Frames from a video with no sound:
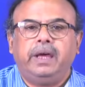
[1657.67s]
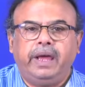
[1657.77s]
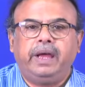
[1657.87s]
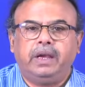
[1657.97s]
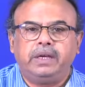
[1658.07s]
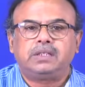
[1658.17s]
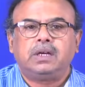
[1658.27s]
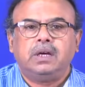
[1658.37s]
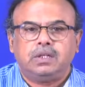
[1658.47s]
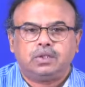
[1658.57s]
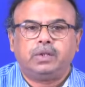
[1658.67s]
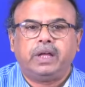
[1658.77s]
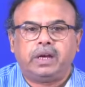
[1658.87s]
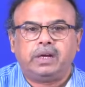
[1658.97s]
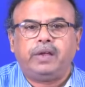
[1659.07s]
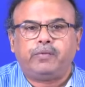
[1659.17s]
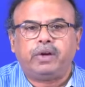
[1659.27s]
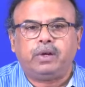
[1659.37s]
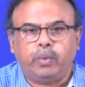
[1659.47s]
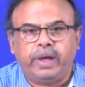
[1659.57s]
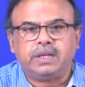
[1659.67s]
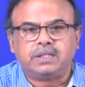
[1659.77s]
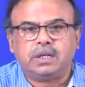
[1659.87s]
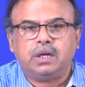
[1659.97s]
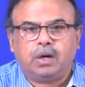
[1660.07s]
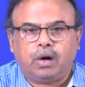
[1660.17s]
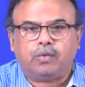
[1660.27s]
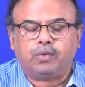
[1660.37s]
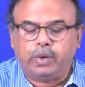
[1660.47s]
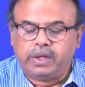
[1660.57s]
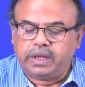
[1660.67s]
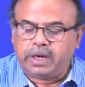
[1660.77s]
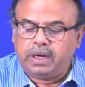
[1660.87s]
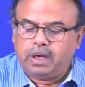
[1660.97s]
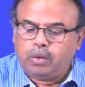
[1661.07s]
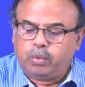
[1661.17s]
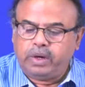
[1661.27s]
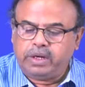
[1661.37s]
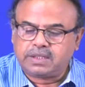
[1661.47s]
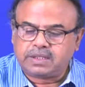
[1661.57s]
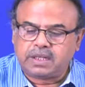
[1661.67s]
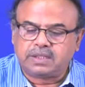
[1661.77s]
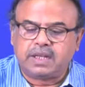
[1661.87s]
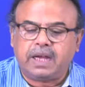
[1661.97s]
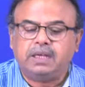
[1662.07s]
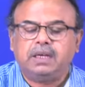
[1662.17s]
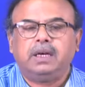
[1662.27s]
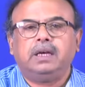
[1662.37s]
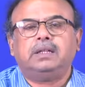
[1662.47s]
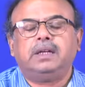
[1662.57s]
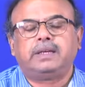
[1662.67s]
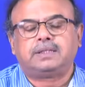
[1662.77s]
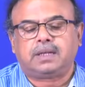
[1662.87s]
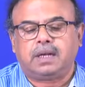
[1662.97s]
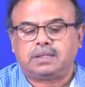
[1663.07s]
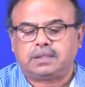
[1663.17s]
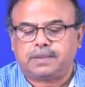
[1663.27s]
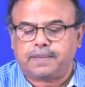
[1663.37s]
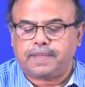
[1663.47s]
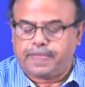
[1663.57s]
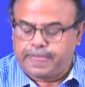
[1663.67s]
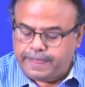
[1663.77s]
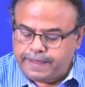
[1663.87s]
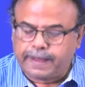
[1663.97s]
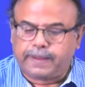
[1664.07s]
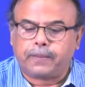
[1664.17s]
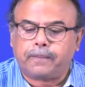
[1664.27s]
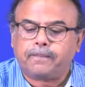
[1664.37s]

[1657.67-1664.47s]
English. So, there are different ways of doing that. We will discuss that in the next class. Thank you.